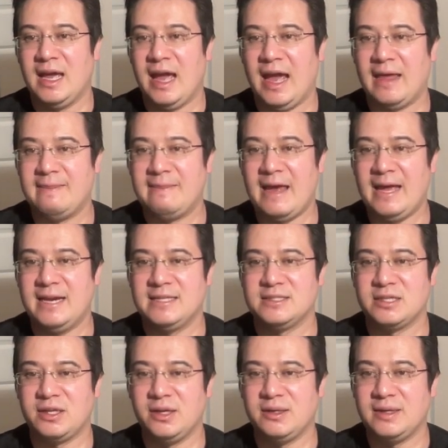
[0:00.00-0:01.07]
And that is
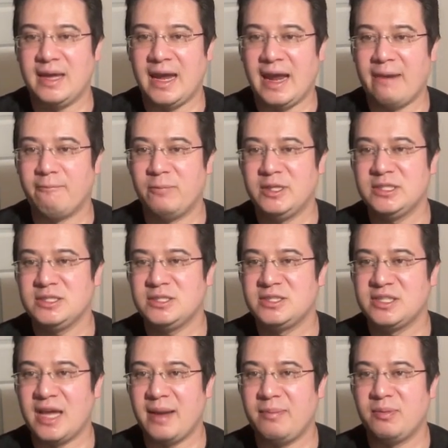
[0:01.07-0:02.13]
a good game. We just
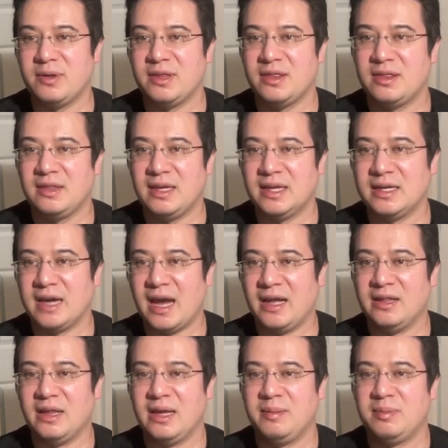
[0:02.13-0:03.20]
snipe with the
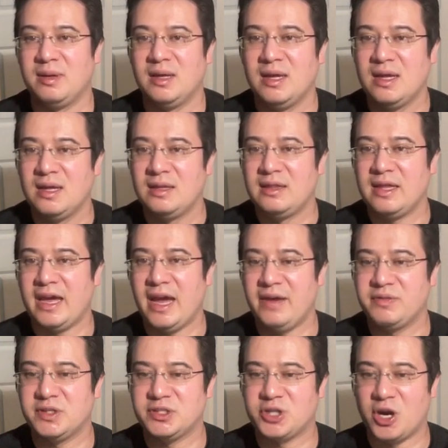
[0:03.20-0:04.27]
Annihilate. They
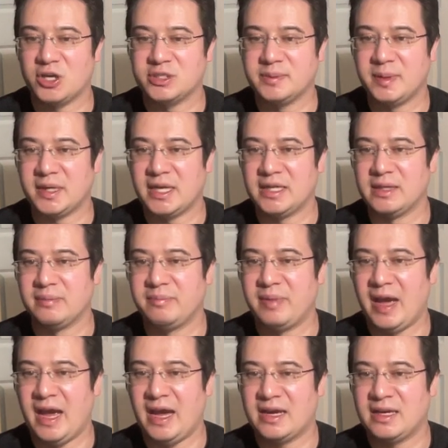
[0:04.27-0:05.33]
have the Charge Bug in the
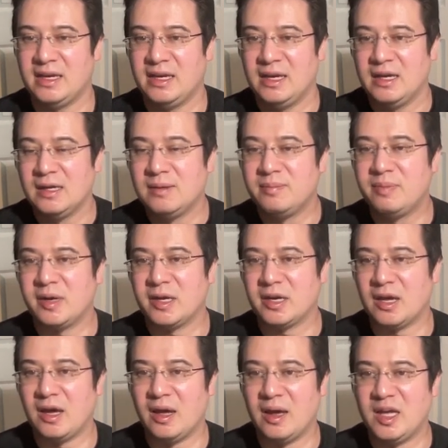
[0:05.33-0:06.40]
back.
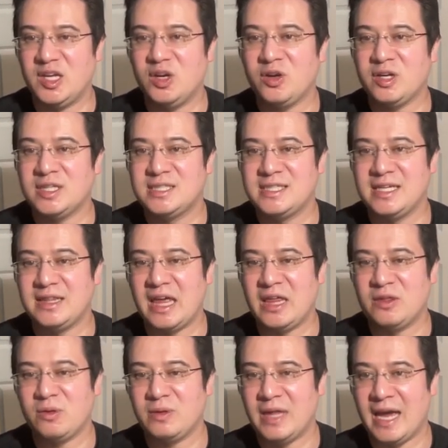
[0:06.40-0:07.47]
But you're going to see they
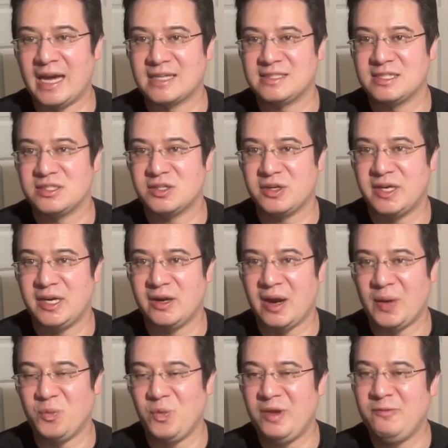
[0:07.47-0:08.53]
throw the X-Scissor here.
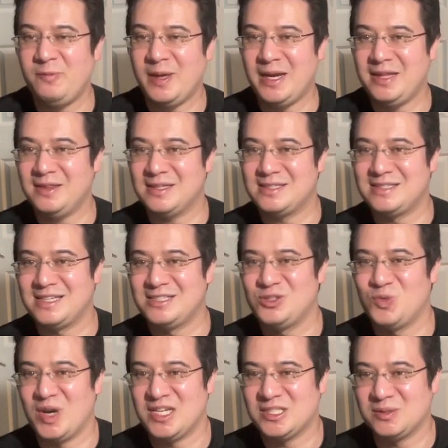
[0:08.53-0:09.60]
And we've been in this
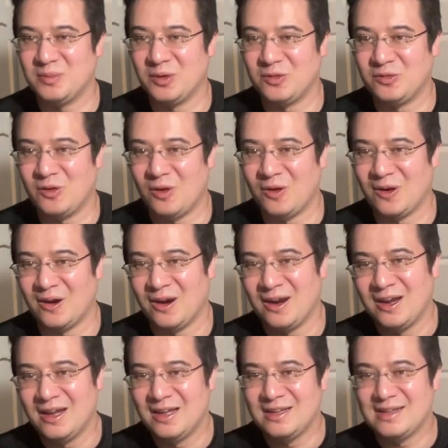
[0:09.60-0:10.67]
situation before.
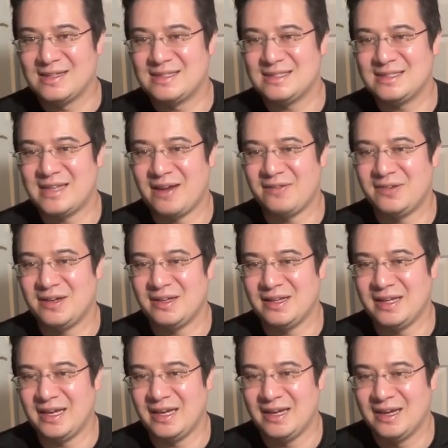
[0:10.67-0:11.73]
This is
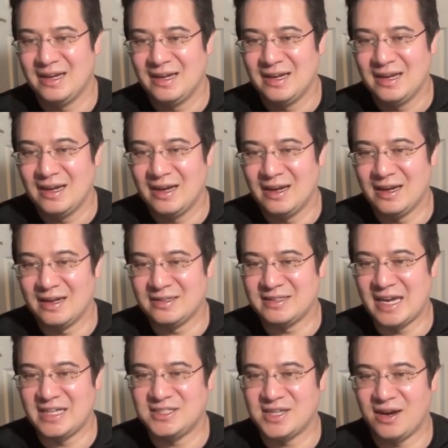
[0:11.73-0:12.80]
definitely
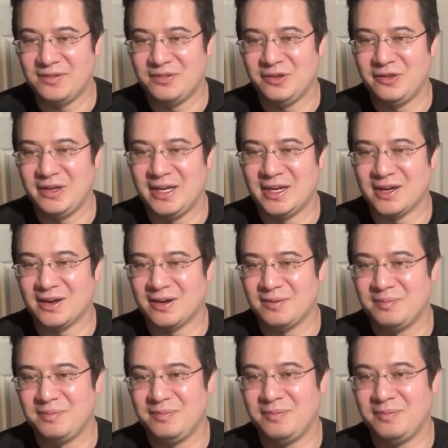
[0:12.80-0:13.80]
deja vu here.